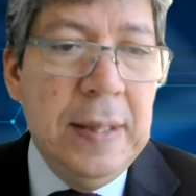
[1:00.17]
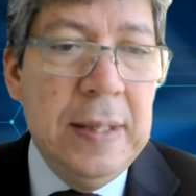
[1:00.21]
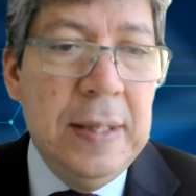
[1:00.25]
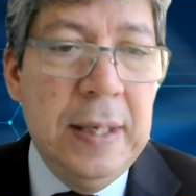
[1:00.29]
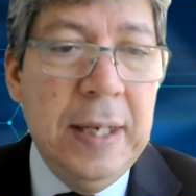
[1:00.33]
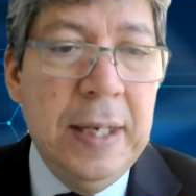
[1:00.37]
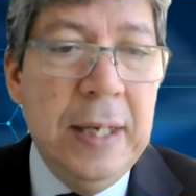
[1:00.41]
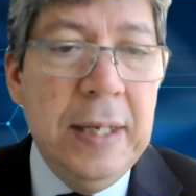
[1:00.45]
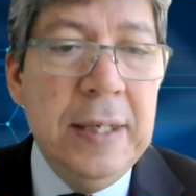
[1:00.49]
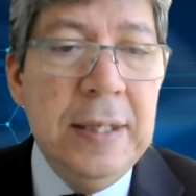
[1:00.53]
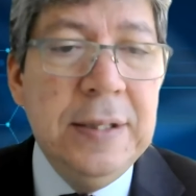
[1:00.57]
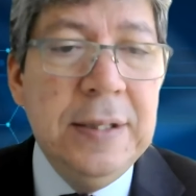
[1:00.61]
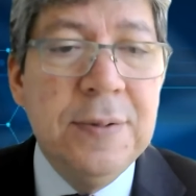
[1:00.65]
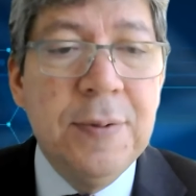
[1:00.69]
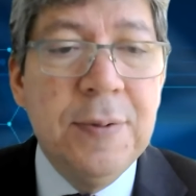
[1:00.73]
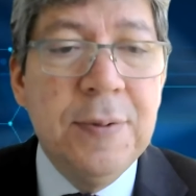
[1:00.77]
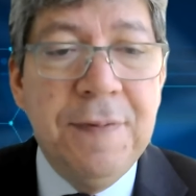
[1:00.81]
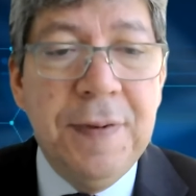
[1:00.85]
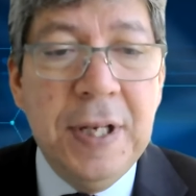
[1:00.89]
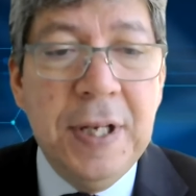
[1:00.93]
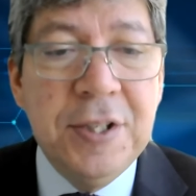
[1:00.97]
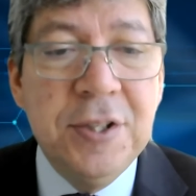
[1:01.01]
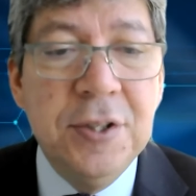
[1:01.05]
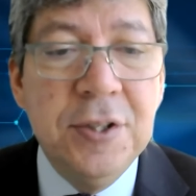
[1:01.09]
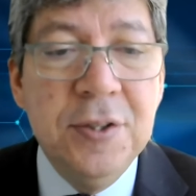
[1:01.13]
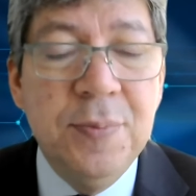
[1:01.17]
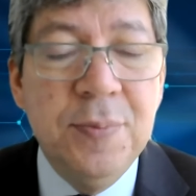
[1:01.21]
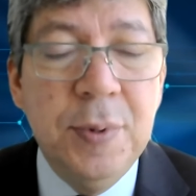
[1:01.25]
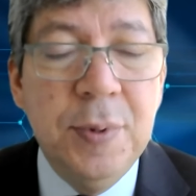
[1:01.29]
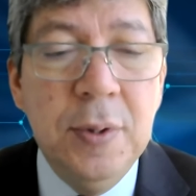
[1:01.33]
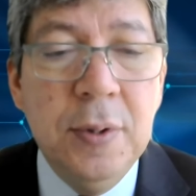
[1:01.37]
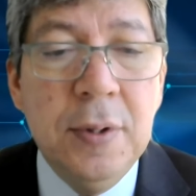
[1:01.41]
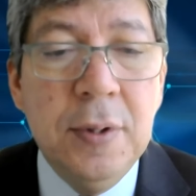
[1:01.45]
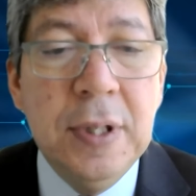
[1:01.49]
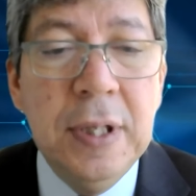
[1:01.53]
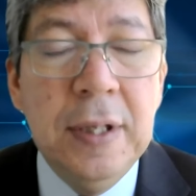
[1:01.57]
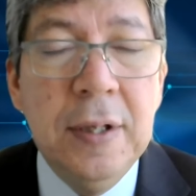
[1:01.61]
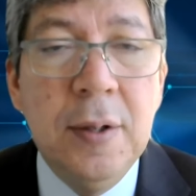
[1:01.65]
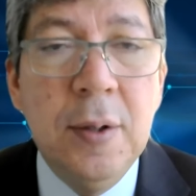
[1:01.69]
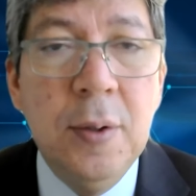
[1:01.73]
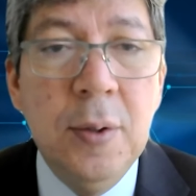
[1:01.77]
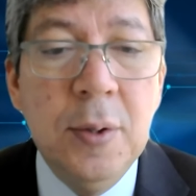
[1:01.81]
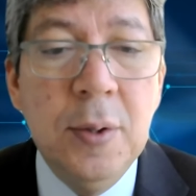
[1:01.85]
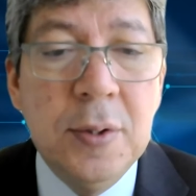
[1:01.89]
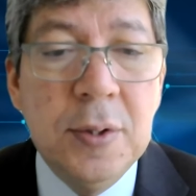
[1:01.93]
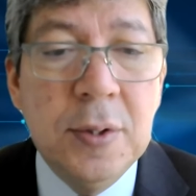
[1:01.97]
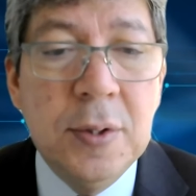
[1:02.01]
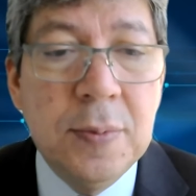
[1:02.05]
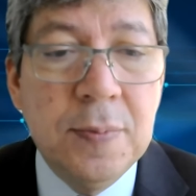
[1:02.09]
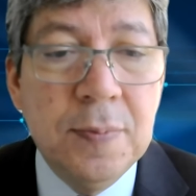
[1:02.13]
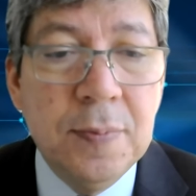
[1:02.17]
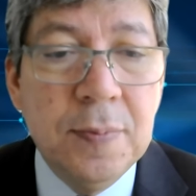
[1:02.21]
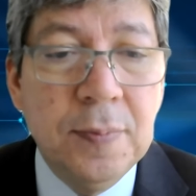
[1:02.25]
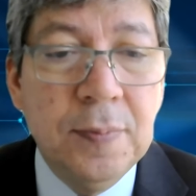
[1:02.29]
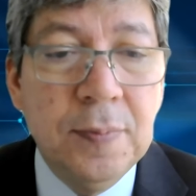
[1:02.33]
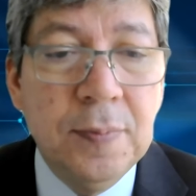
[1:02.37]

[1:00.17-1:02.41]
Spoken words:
The latest reflections book includes